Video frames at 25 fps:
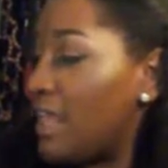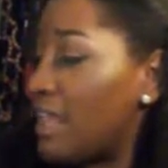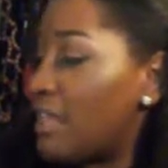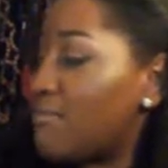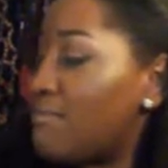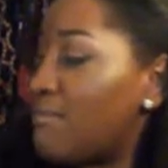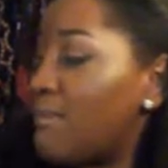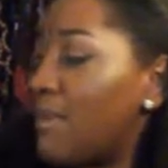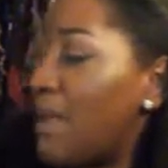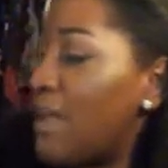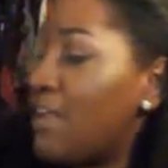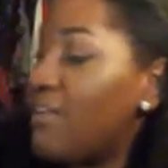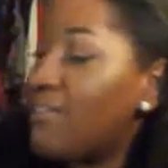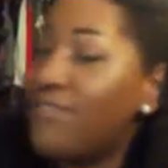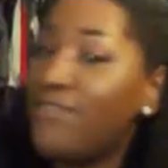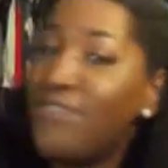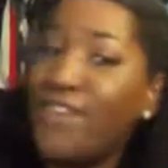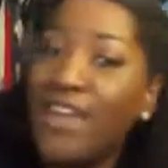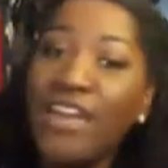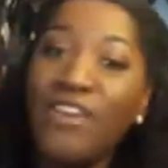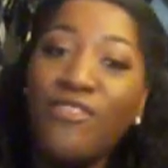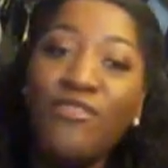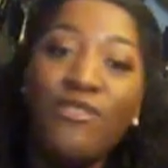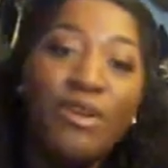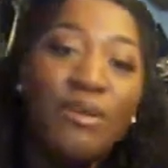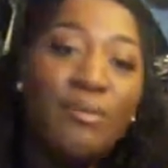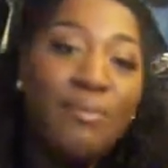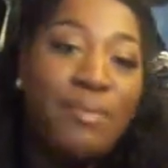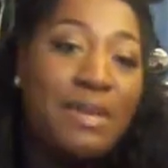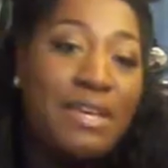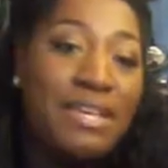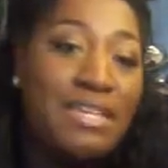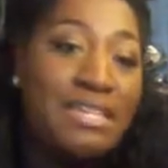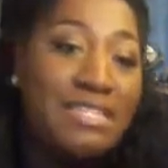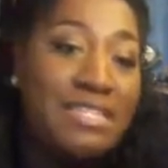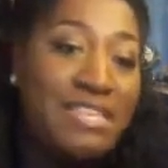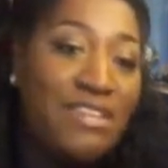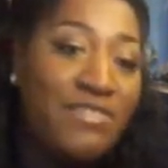my favorite
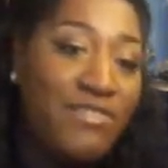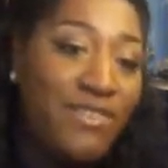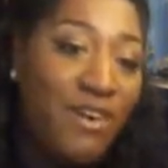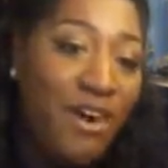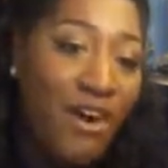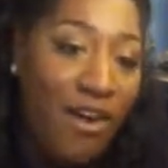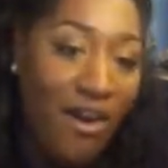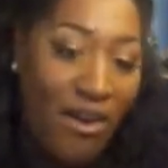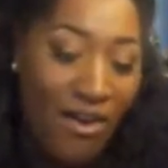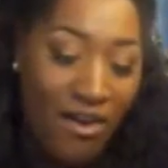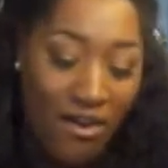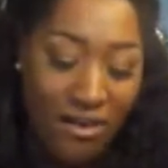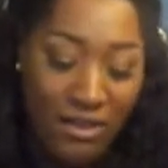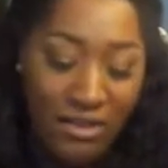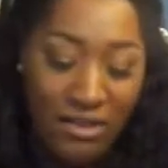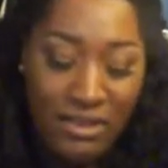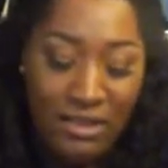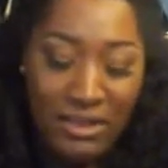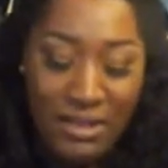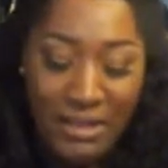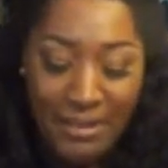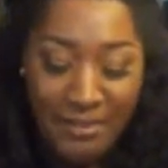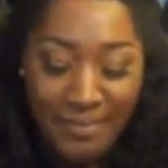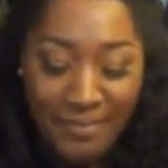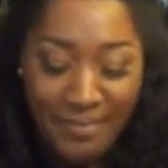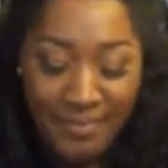piece of all,